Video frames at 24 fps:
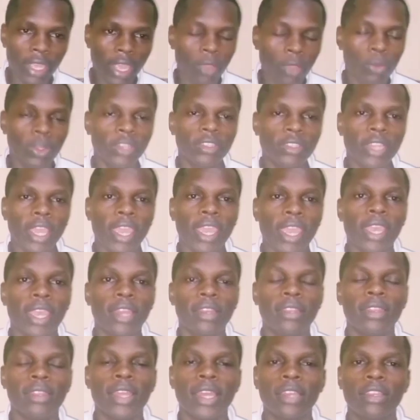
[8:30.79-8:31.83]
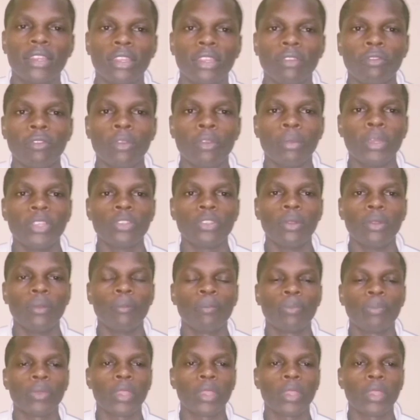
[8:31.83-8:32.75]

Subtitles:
I wish I had that information,